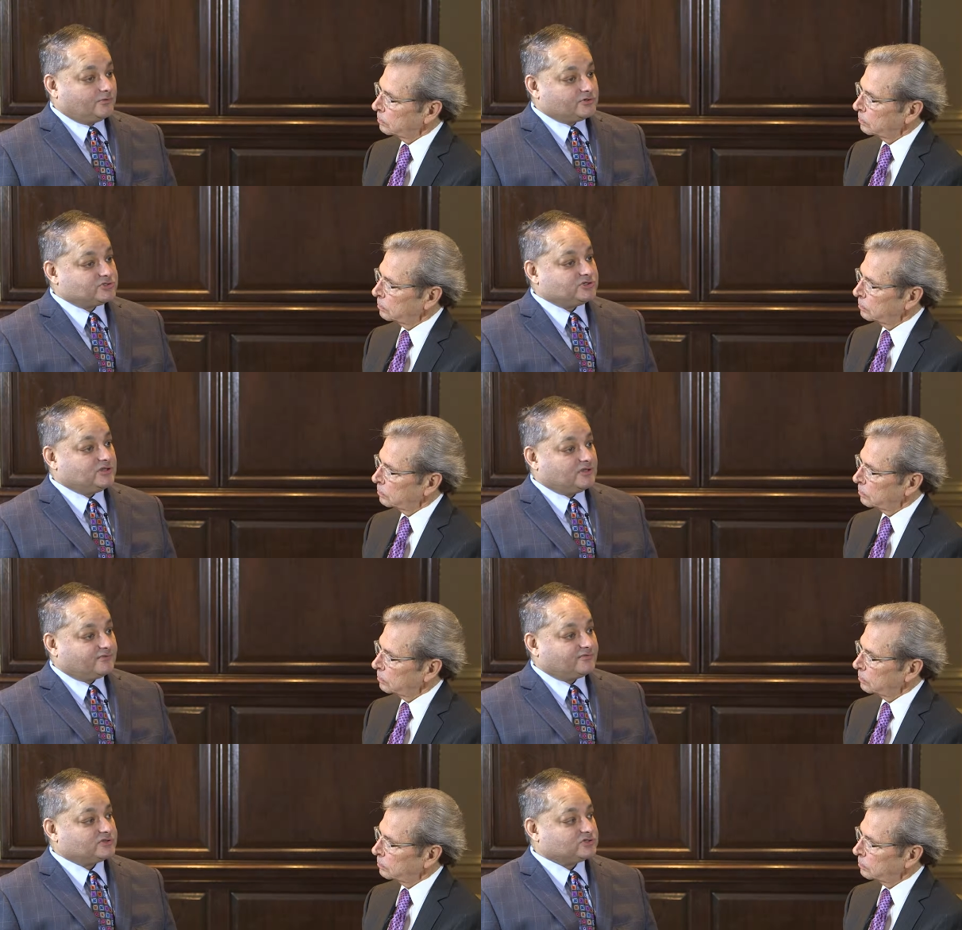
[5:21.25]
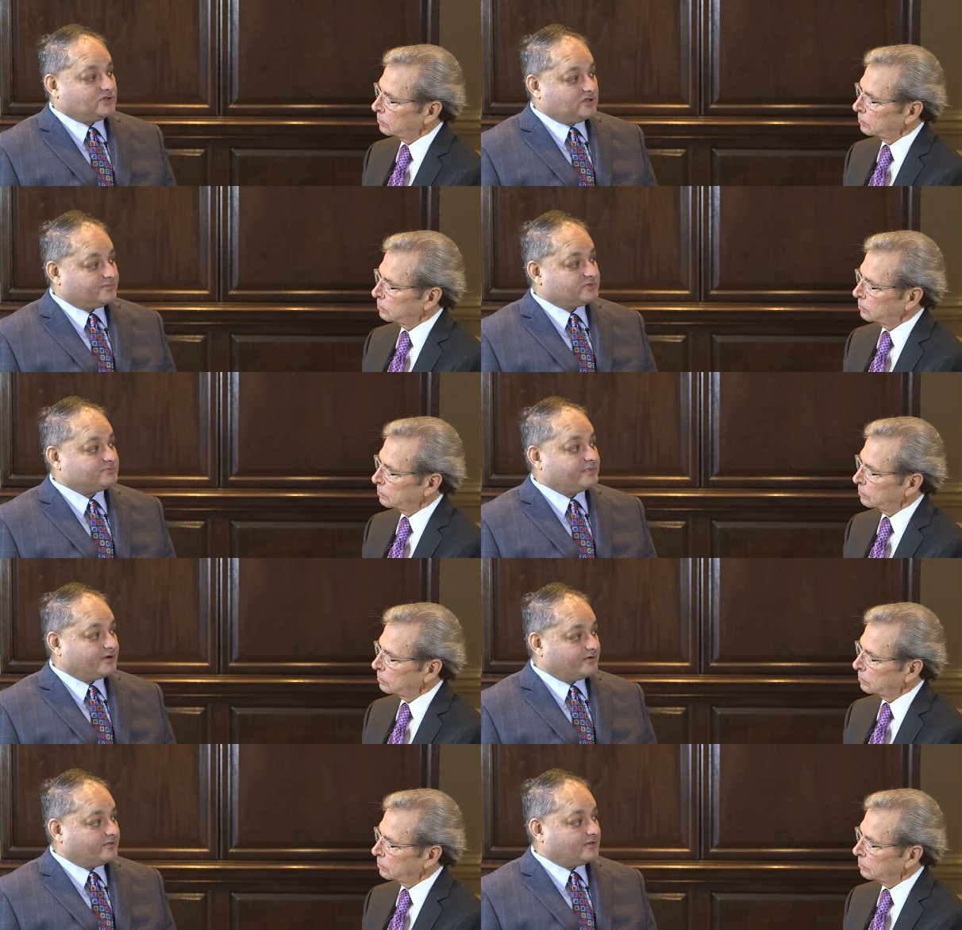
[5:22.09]
Speaker 1: we're seeing if this clip is
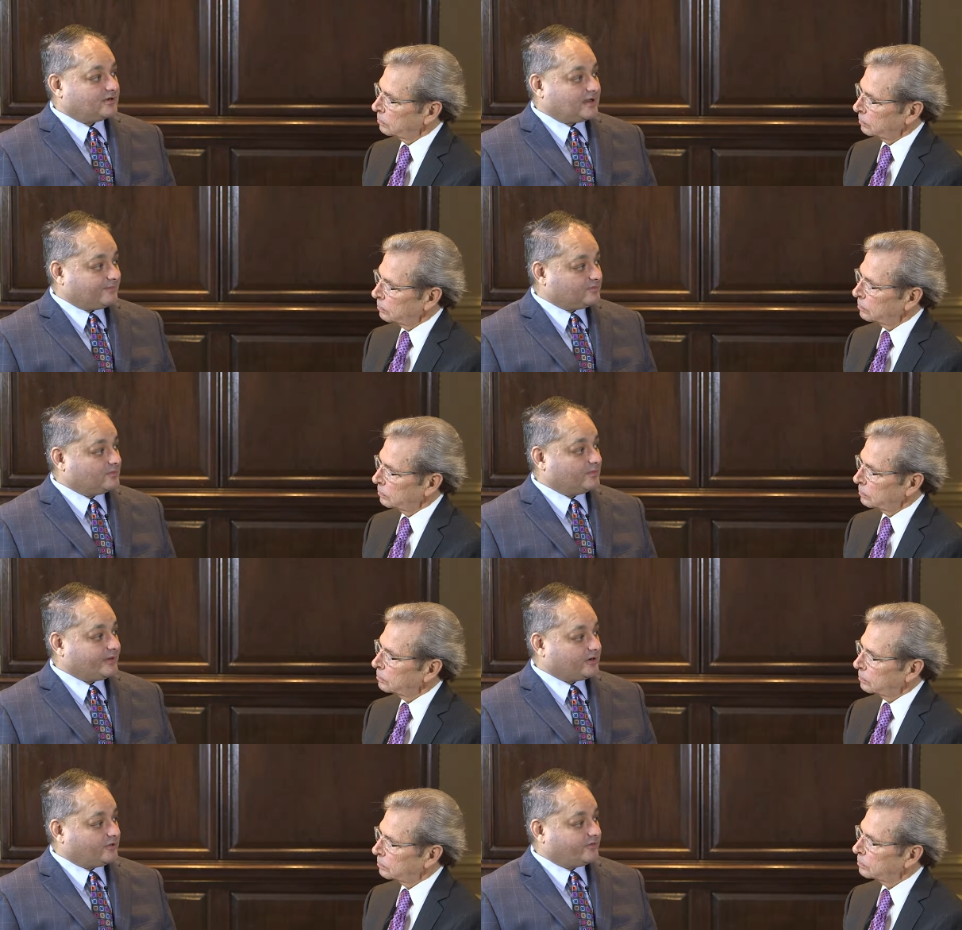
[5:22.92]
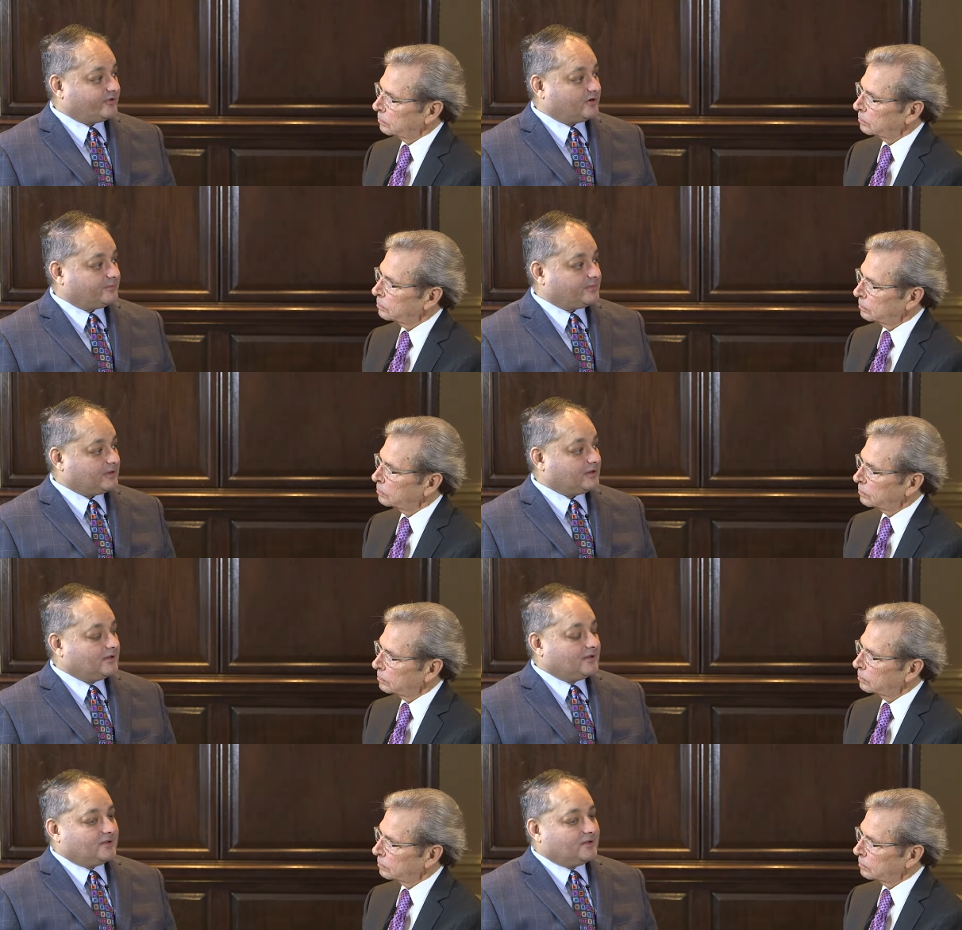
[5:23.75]
better than optimal medical therapy.